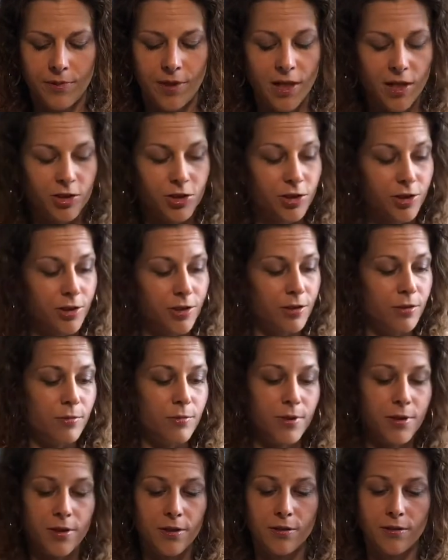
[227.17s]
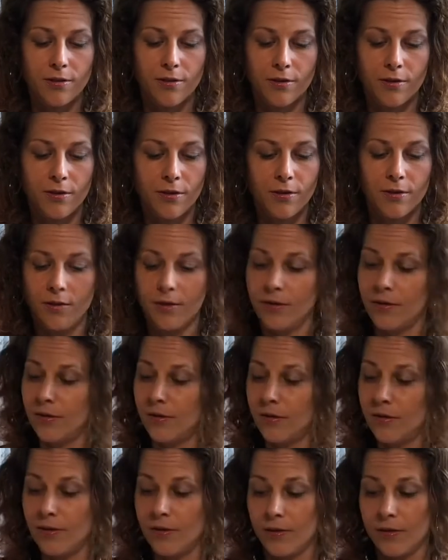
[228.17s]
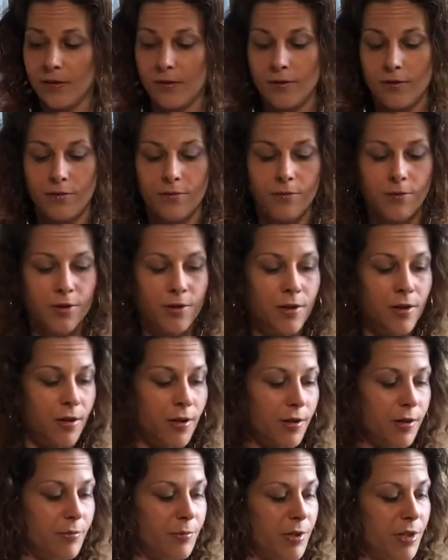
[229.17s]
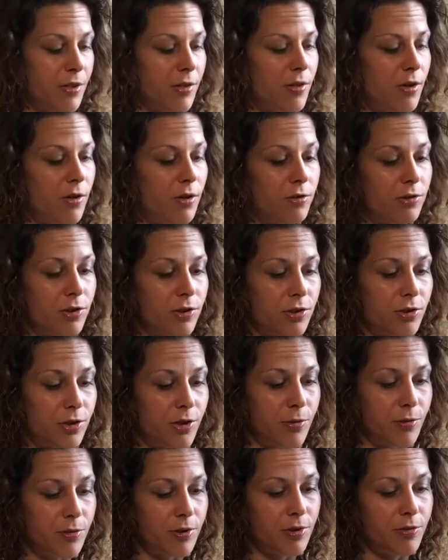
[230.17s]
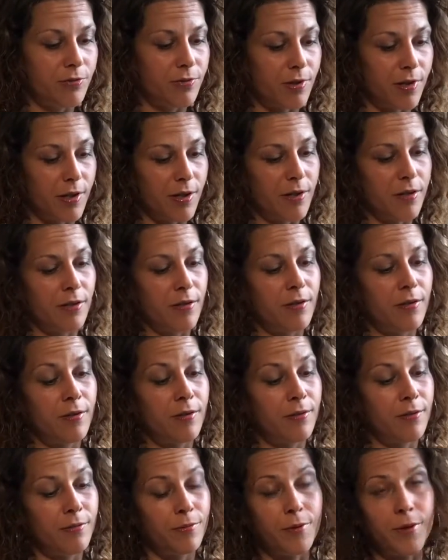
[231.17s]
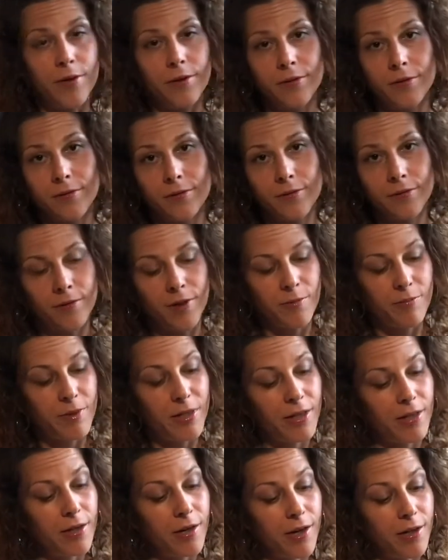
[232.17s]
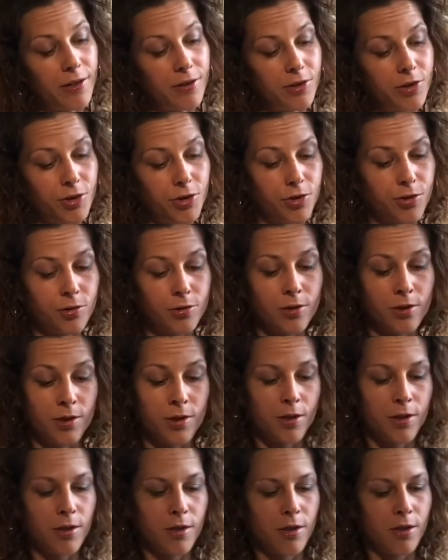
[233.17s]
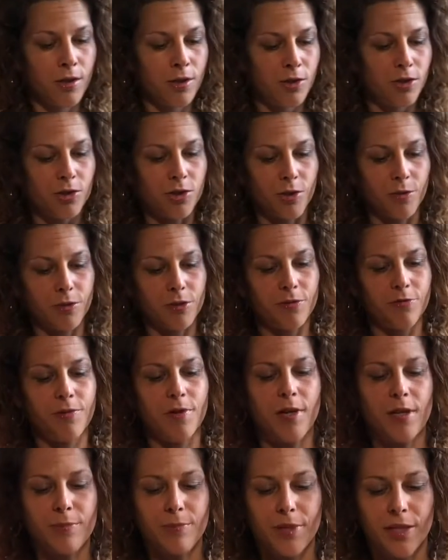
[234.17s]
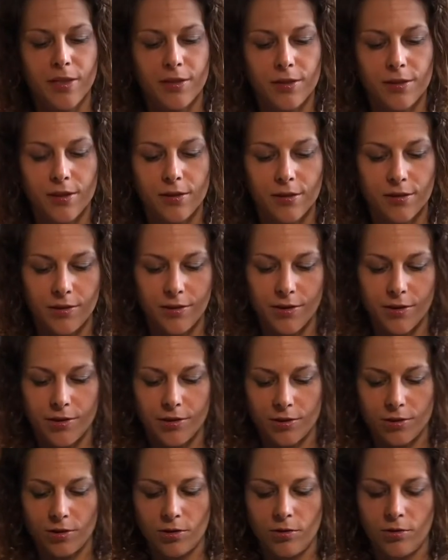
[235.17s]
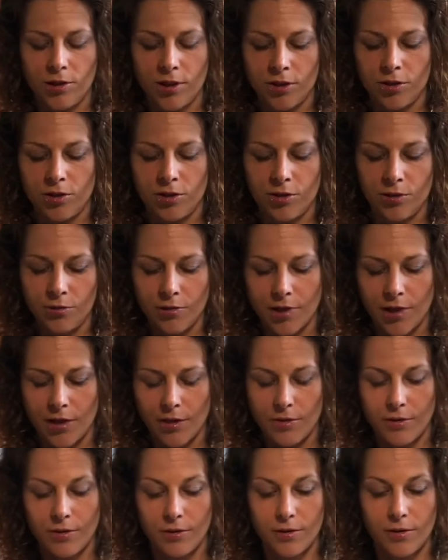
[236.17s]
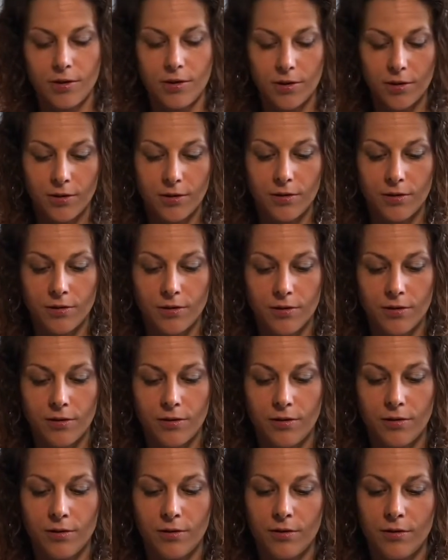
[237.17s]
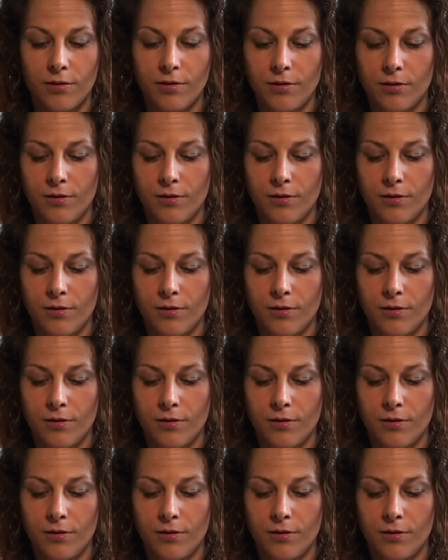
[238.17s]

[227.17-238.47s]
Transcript: Actually, you know what, I'm not, I'm being called to start with Divine, well, I'm being guided to start with Divine Masculine here, so let's do that.